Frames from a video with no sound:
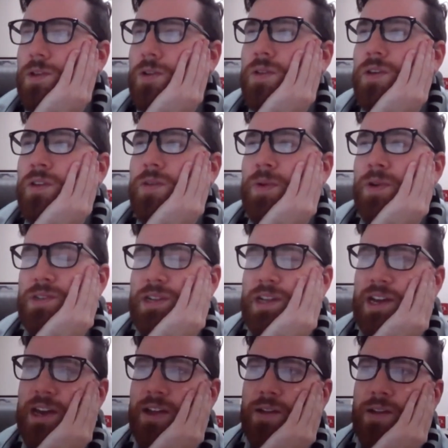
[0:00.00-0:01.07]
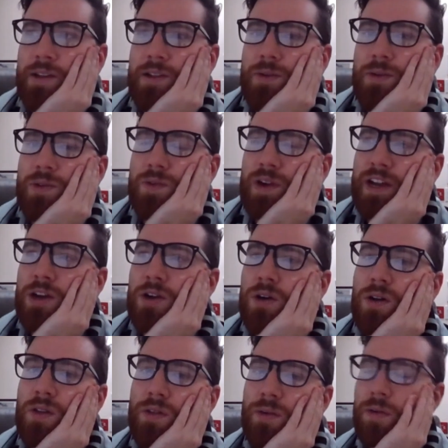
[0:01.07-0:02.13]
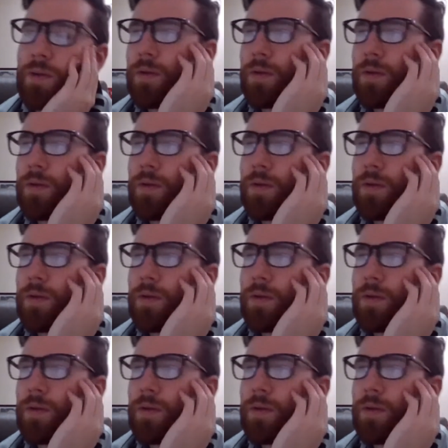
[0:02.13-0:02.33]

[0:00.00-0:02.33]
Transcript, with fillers: the only other person I added on there was Ryan Gauld.